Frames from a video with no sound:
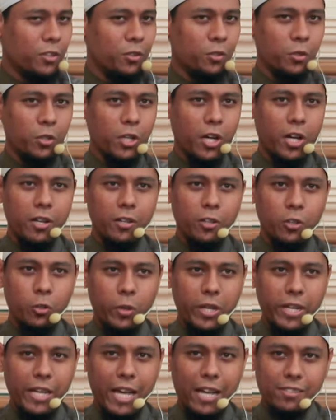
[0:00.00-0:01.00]
Do not
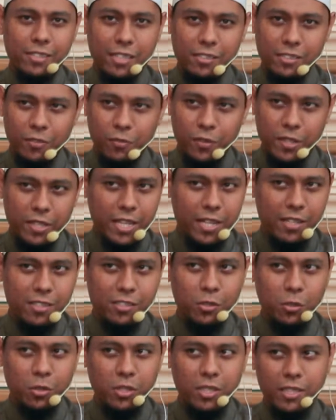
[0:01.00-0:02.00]
do it excessively. That
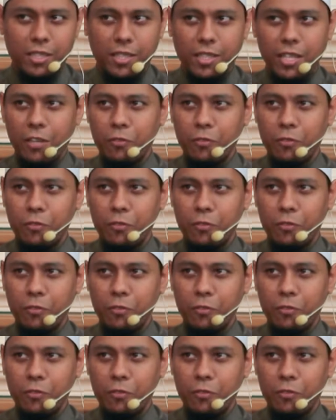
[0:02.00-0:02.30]
is the only thing.